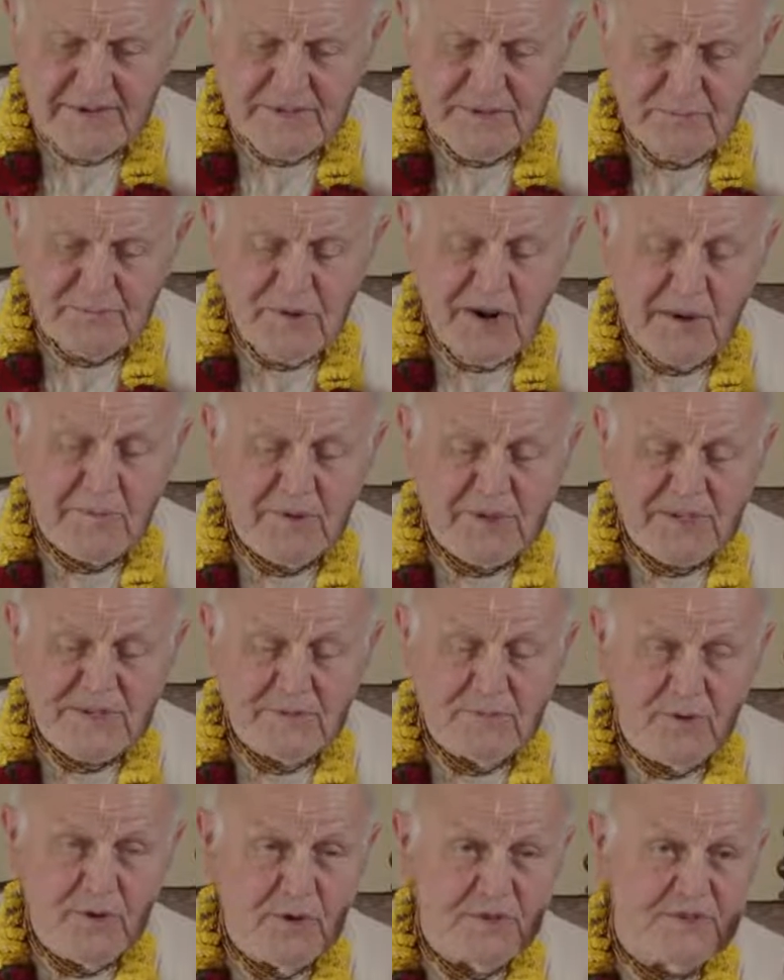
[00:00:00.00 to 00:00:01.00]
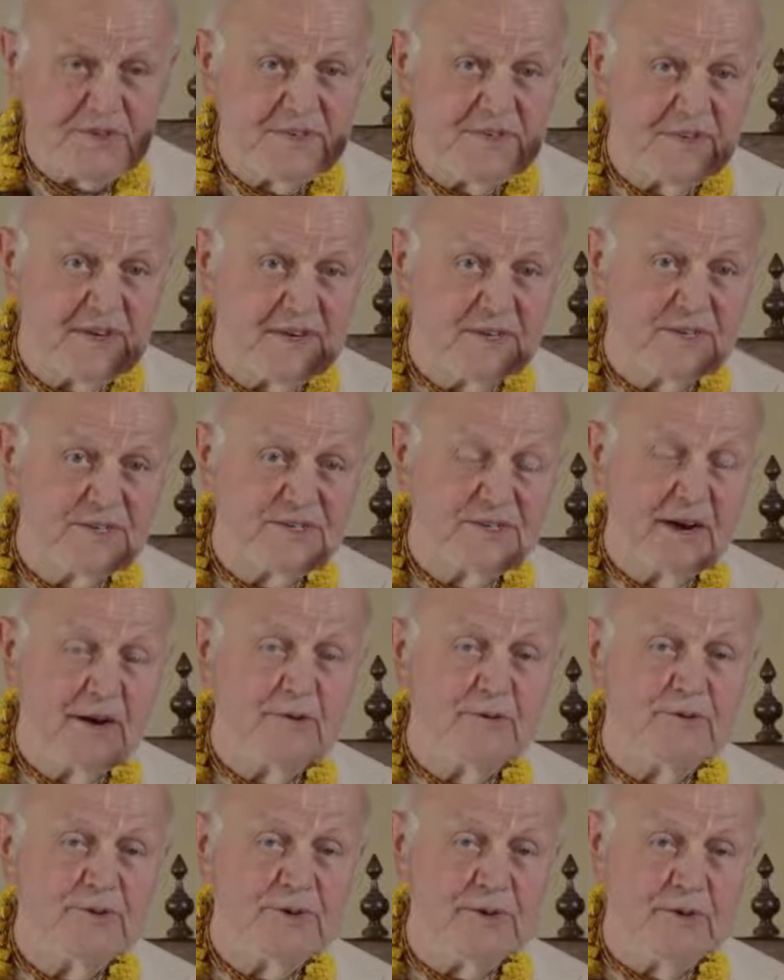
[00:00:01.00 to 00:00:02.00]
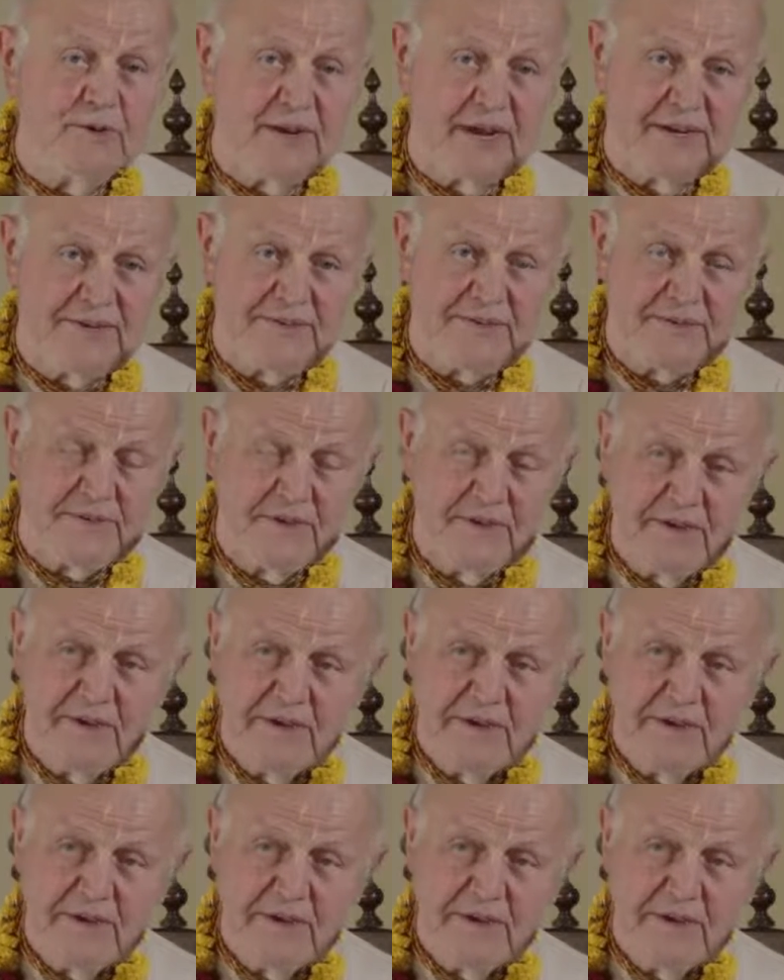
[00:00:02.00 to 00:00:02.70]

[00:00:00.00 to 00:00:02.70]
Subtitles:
is Prabhupada's mercy that is showering on us